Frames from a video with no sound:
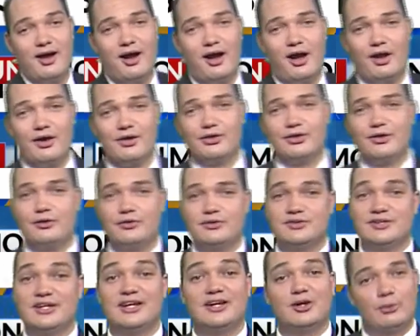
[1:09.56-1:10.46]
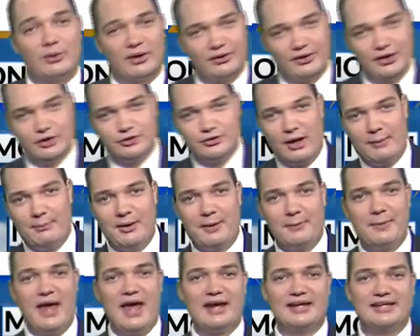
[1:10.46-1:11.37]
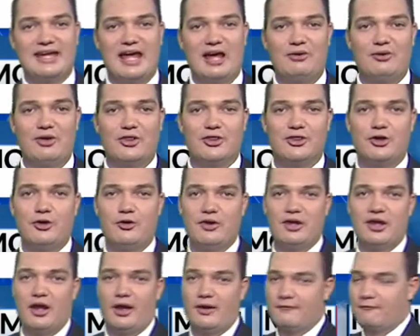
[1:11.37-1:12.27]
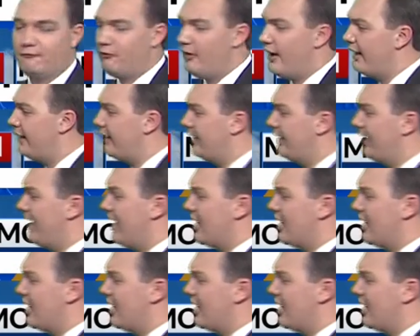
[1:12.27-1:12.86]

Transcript: on Thursday, quickly dropping back down to 30 on Friday,